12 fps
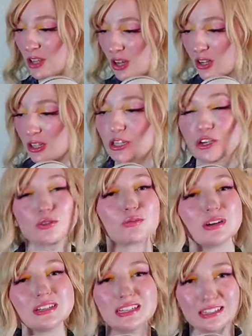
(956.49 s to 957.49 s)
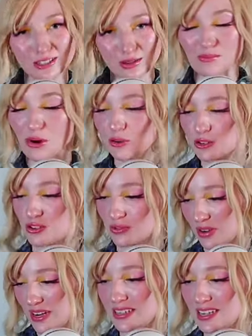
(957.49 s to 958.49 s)
the clear one is the most
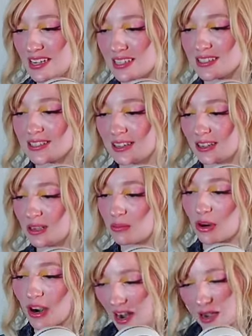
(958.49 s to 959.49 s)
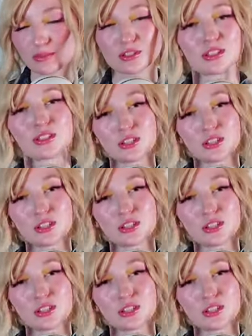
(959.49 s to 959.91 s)
horrendous, perhaps